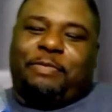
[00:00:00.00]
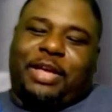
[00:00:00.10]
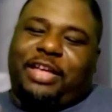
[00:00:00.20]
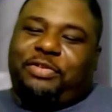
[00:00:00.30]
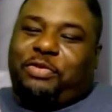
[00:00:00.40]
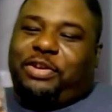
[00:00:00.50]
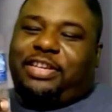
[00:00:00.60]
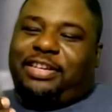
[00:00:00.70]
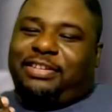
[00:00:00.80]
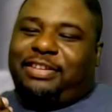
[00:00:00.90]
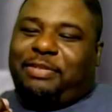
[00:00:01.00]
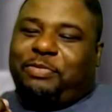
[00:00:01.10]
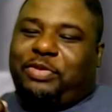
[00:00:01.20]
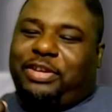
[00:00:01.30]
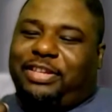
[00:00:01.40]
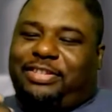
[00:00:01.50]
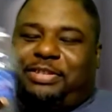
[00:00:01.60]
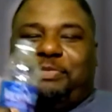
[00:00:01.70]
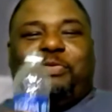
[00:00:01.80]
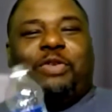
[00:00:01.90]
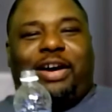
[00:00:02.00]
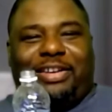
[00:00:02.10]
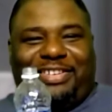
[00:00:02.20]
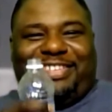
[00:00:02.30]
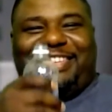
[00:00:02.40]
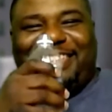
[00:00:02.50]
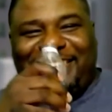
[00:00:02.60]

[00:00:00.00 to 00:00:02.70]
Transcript: I am not drinking. I'm drinking some water.